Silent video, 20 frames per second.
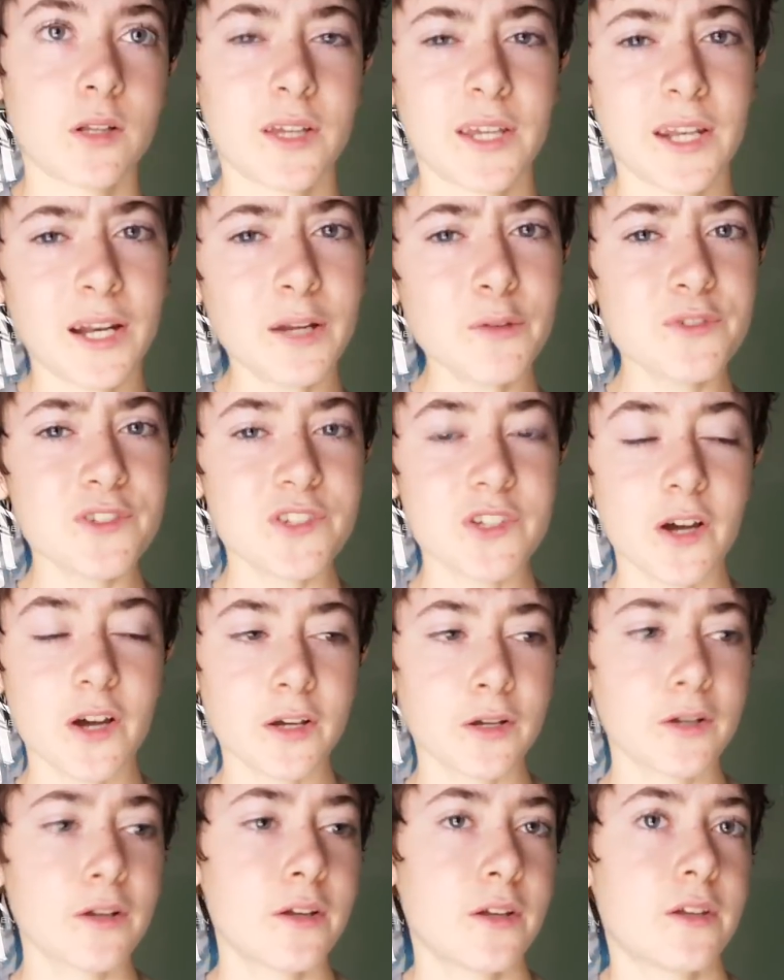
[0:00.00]
And I was
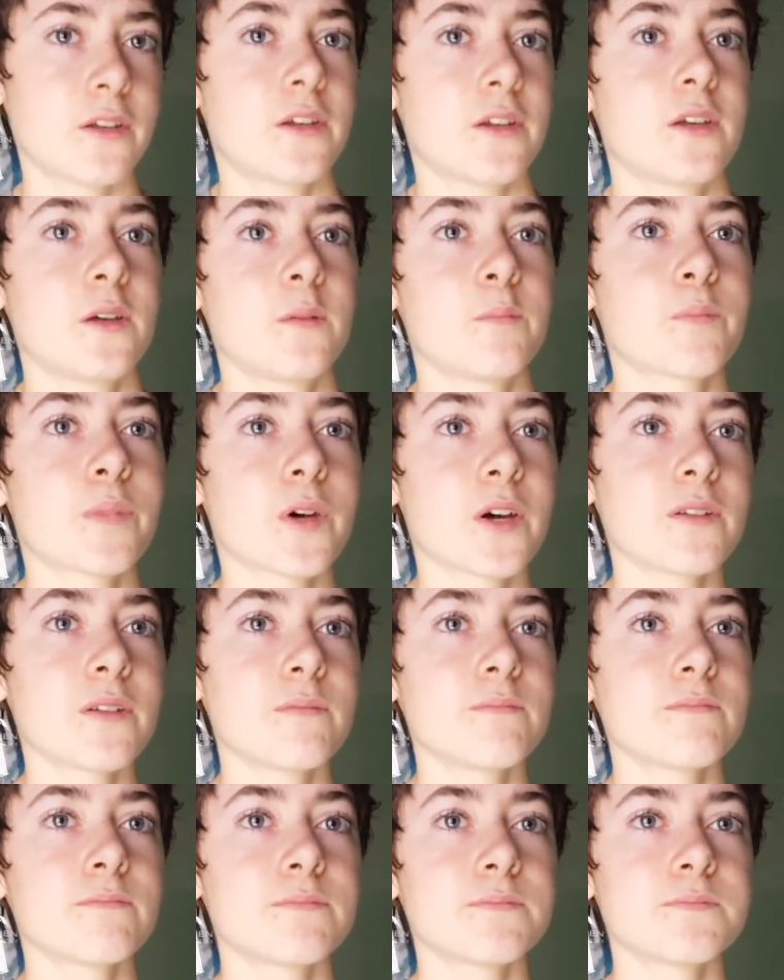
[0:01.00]
young, but